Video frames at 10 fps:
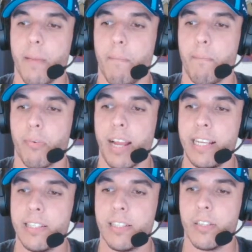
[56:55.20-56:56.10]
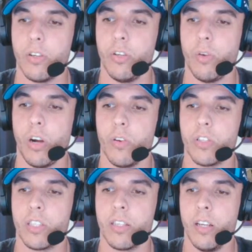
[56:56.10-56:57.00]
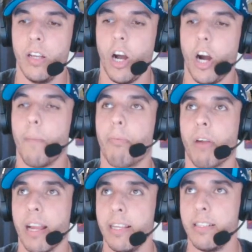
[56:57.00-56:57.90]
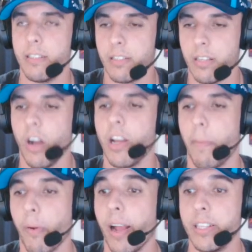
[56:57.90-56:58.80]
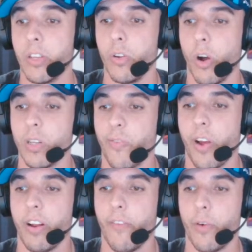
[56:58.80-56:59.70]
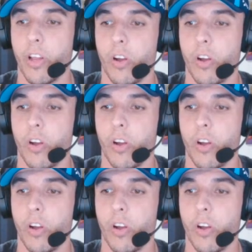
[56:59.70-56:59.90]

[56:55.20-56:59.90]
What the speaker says: Brace, who hosts... Oh, Brace. Oh, yeah, Brace, who hosts Friday Night Footy, hosted